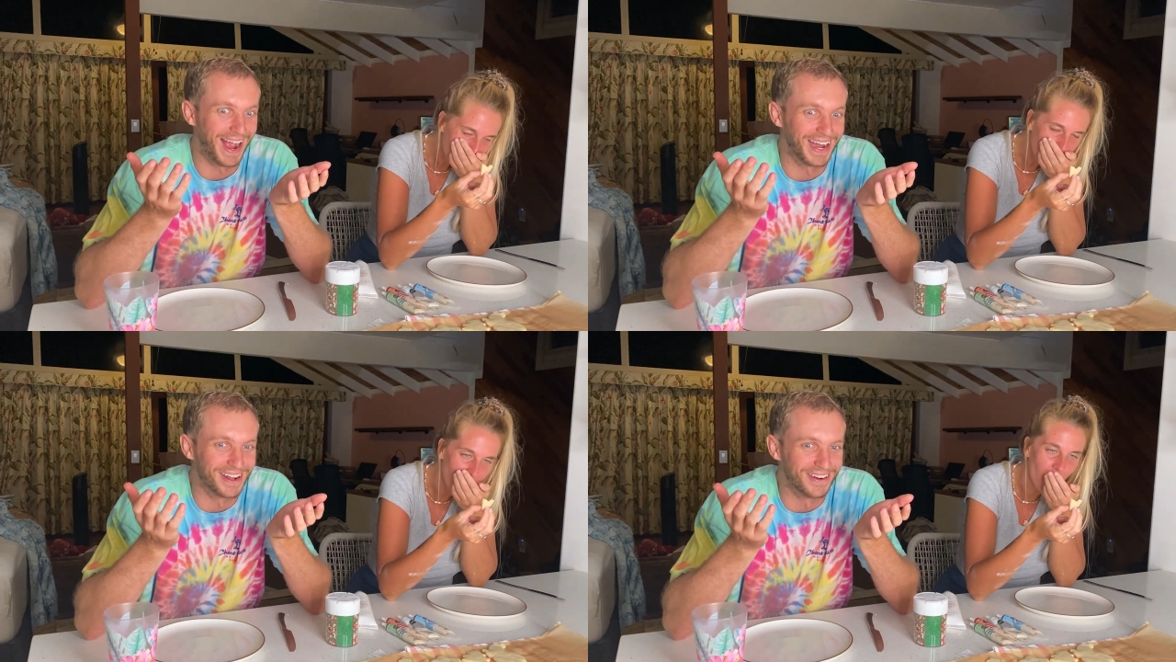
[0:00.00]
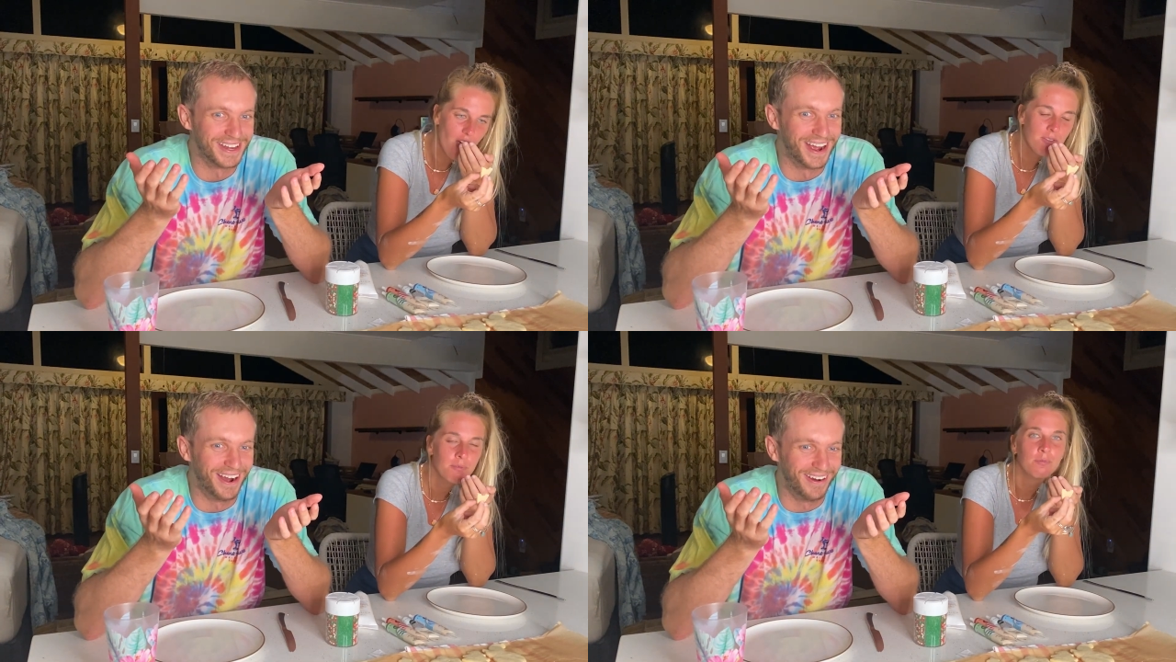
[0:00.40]
Speaker 1: I don't
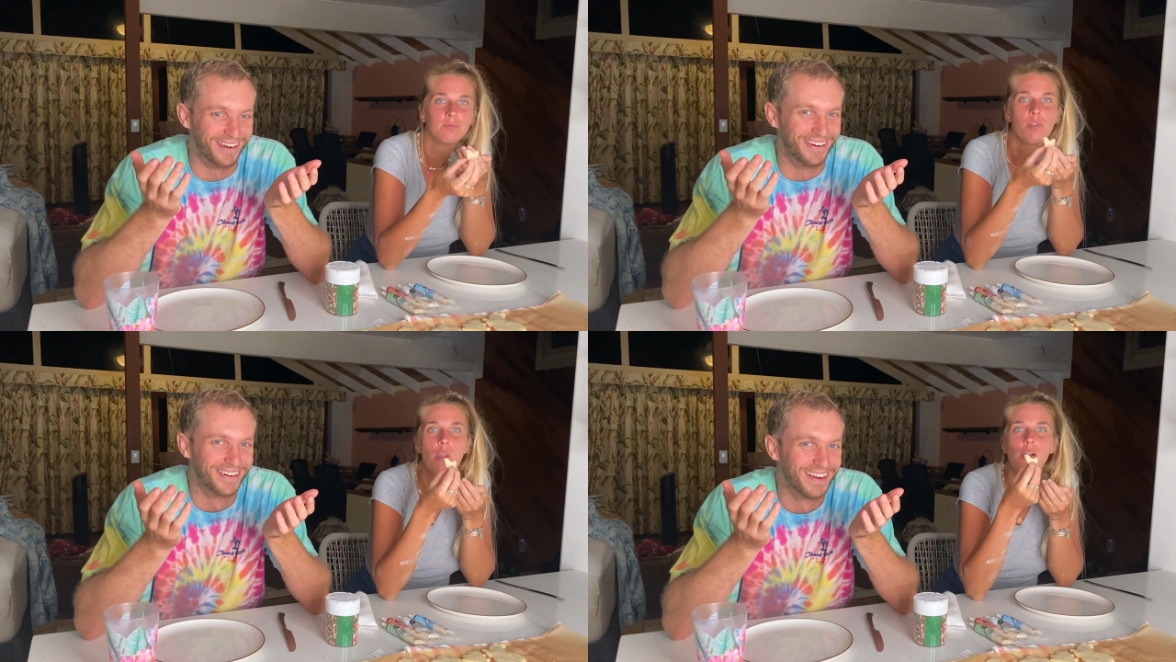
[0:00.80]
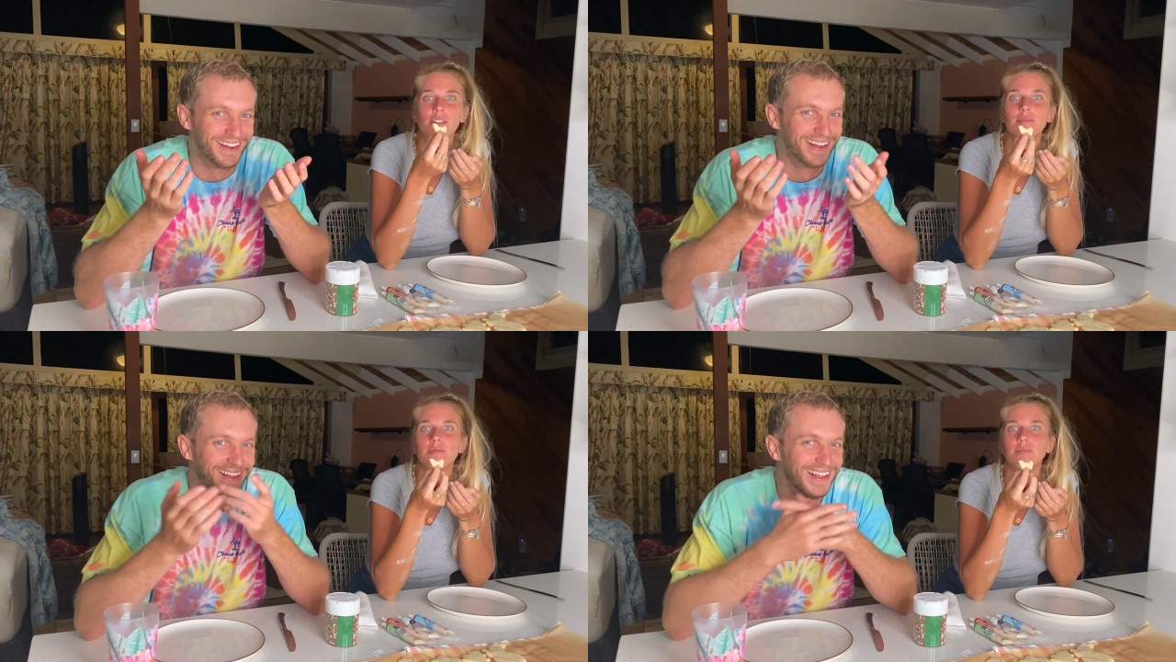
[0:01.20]
know.
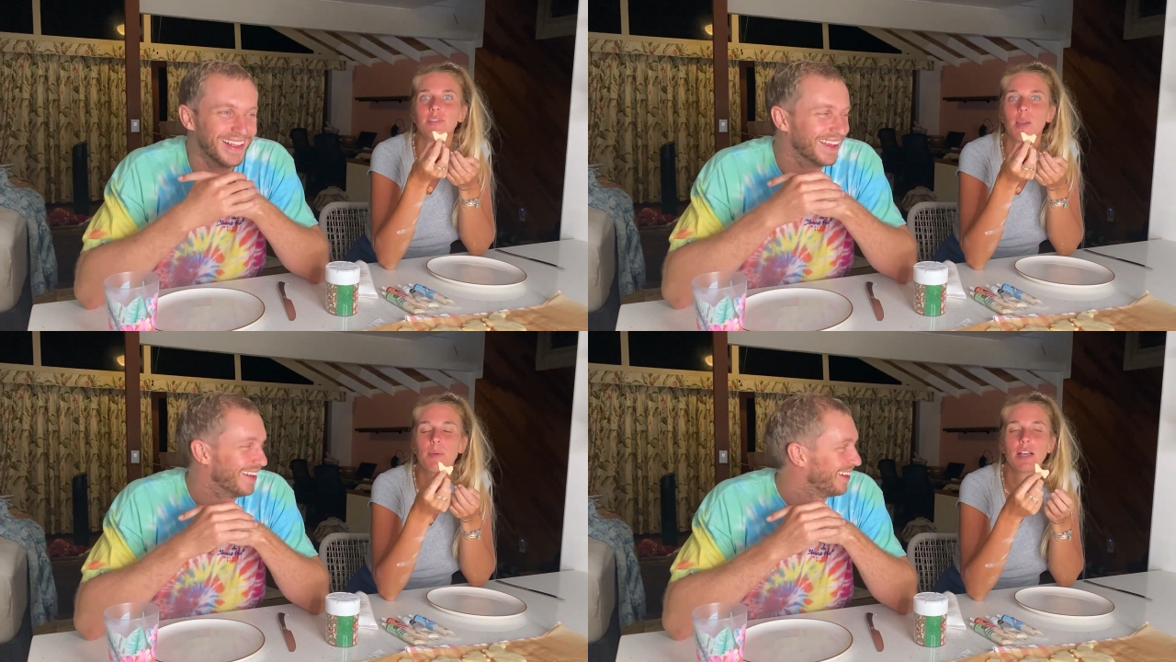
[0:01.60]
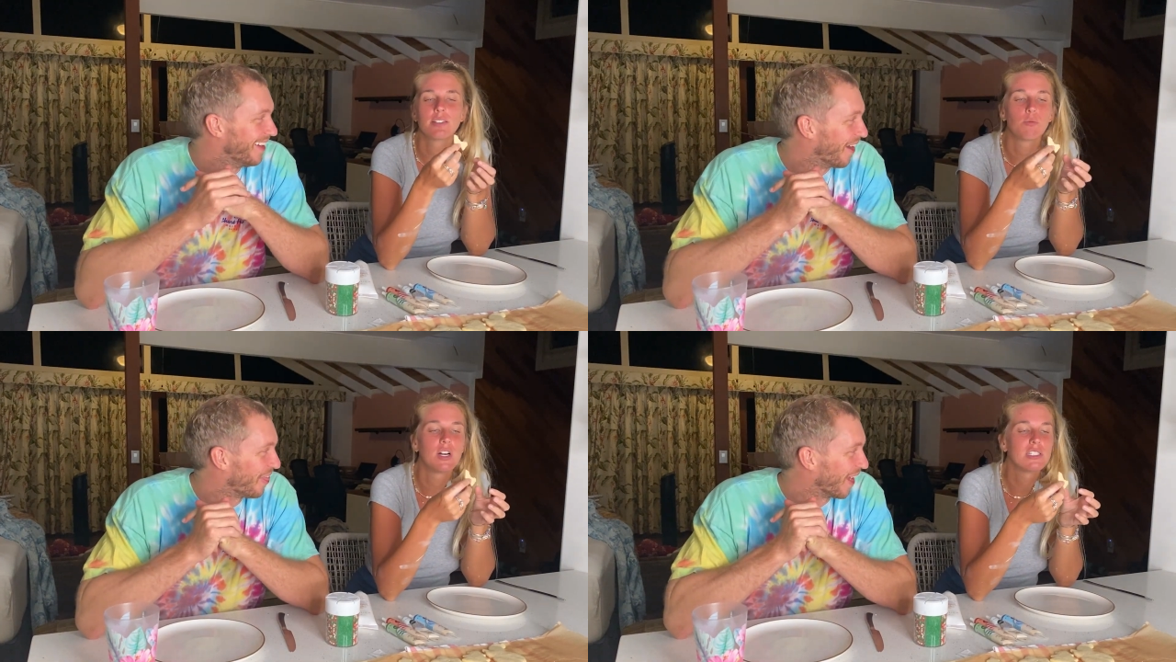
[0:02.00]
Speaker 2: Because
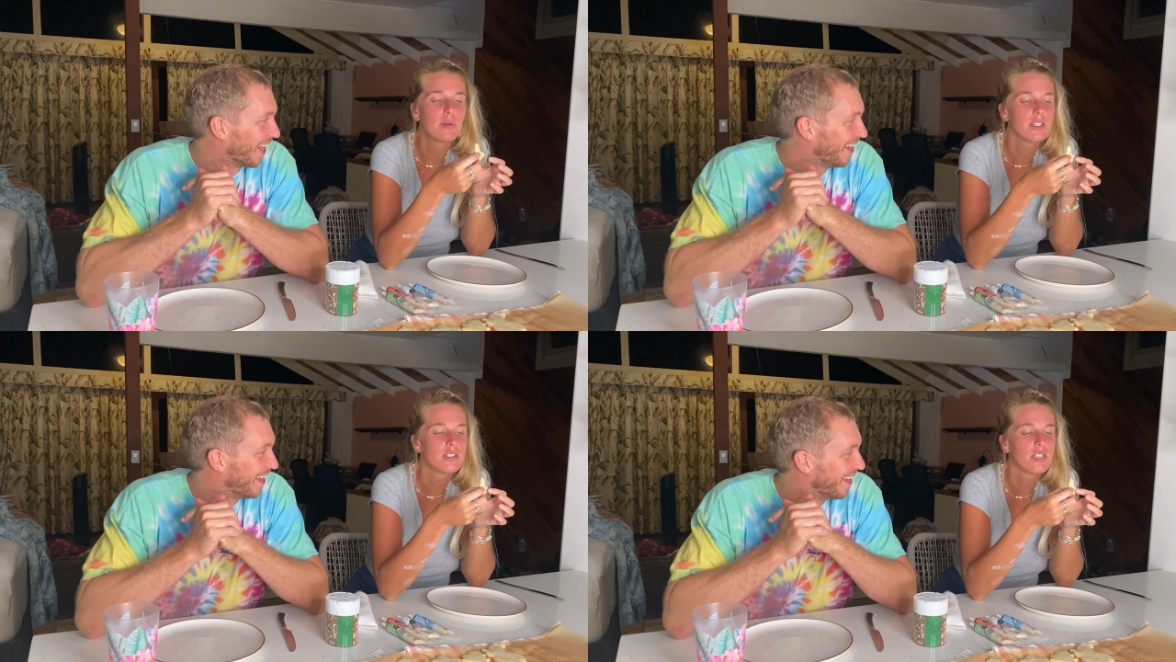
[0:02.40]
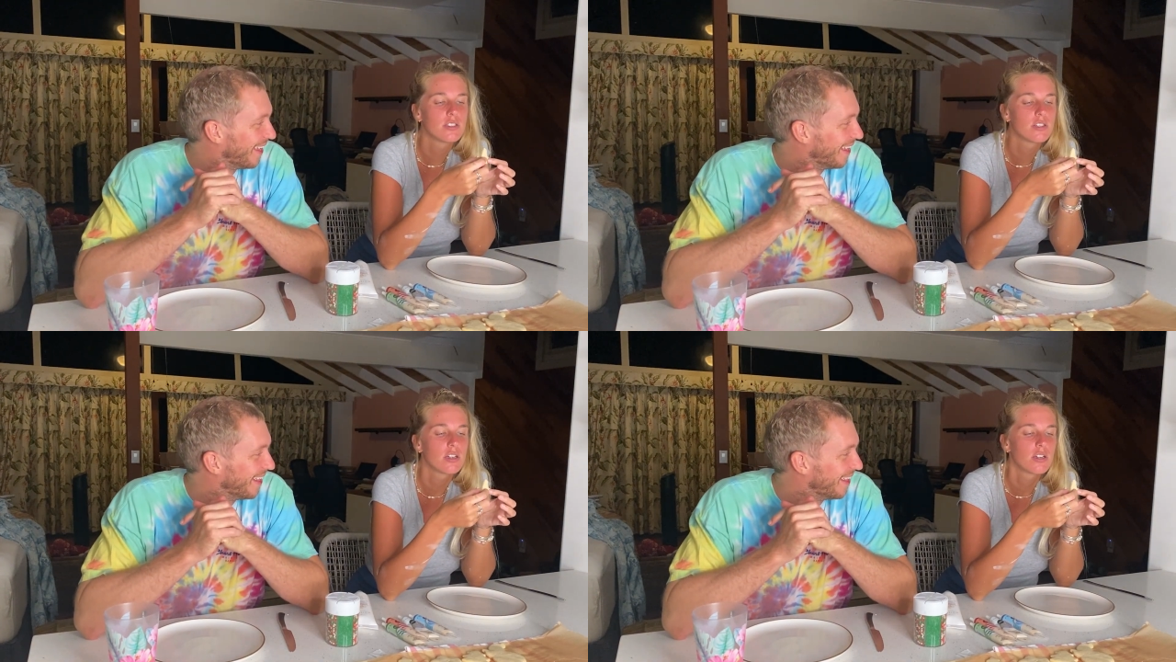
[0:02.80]
Nothing? the ones my
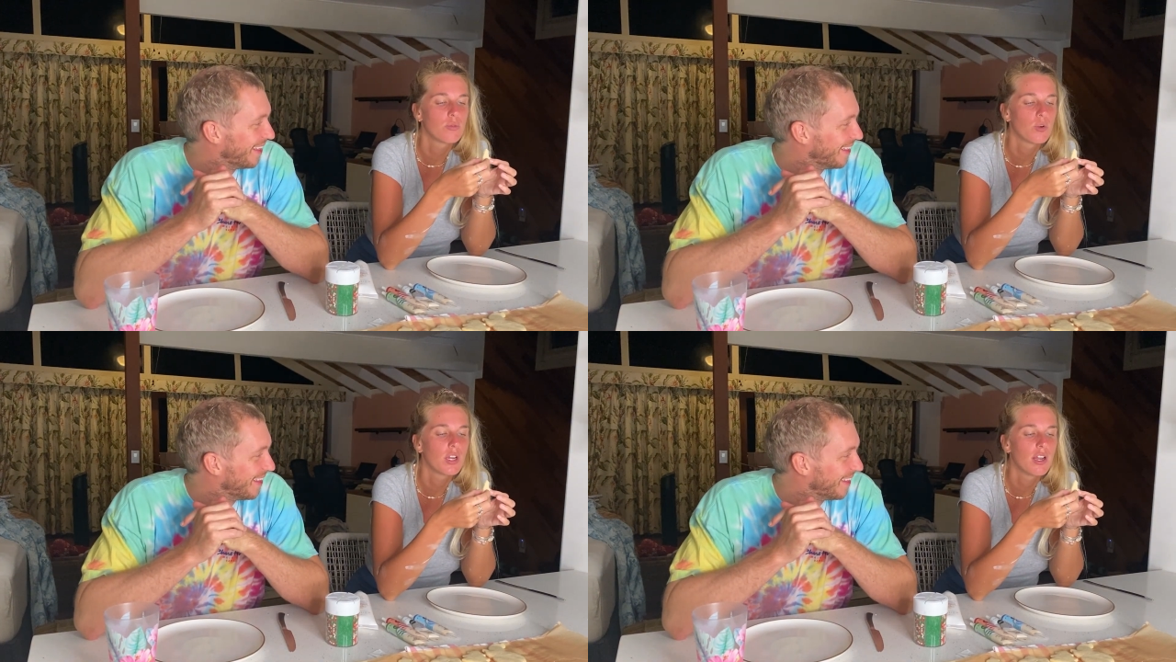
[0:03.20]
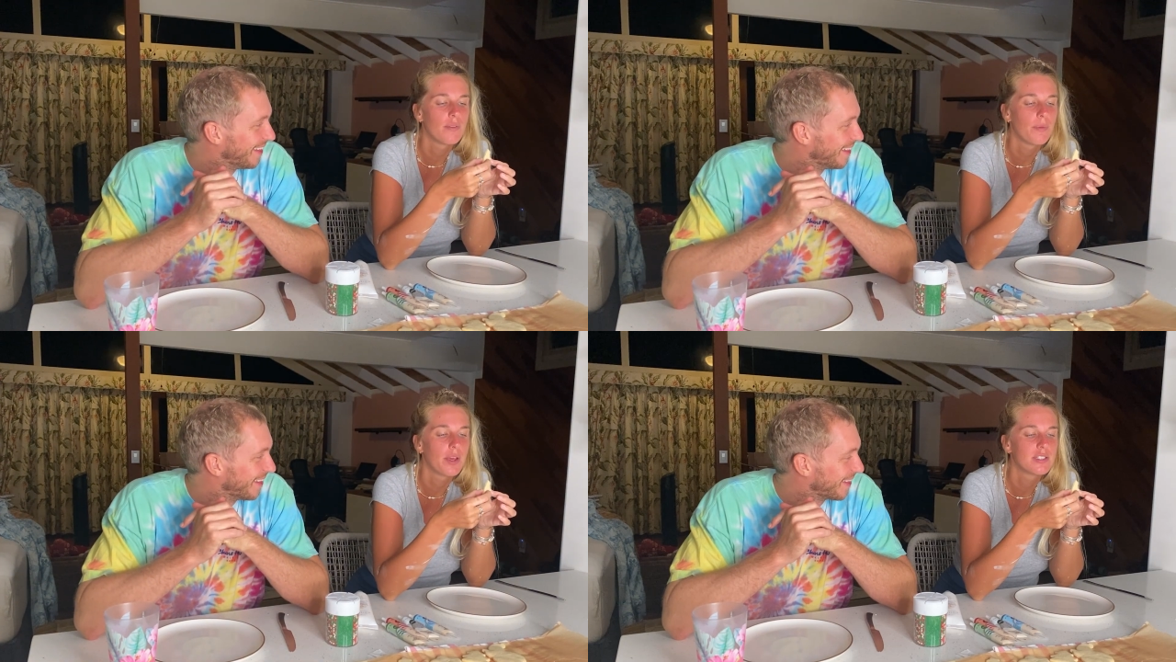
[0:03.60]
sister were gonna
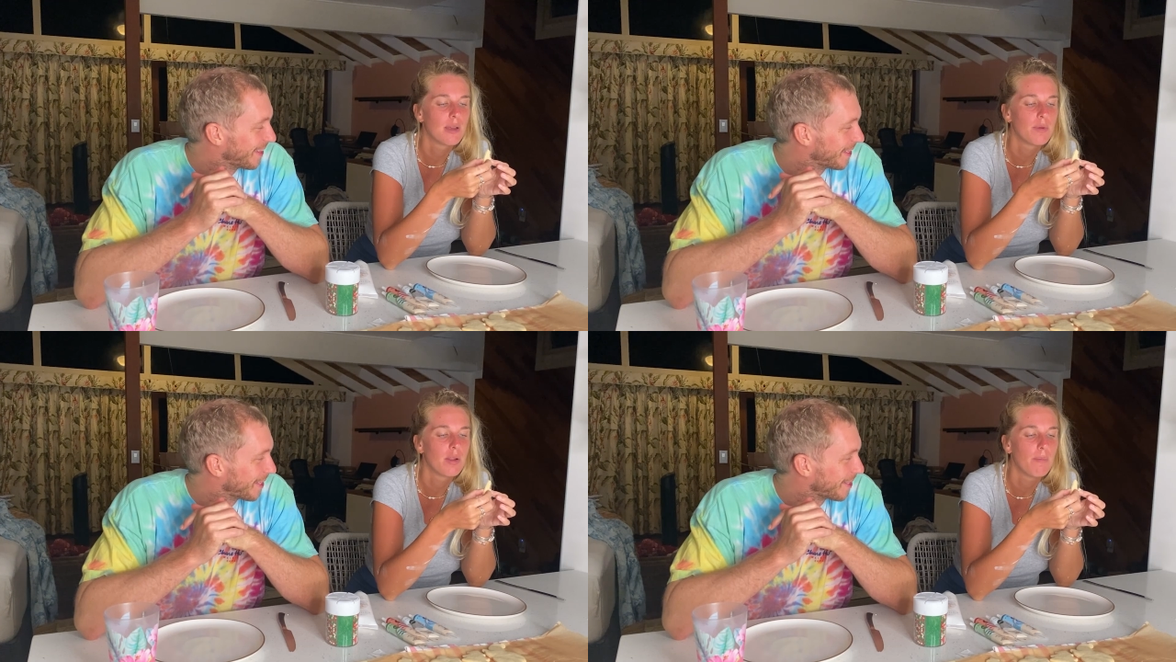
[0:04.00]
like send me to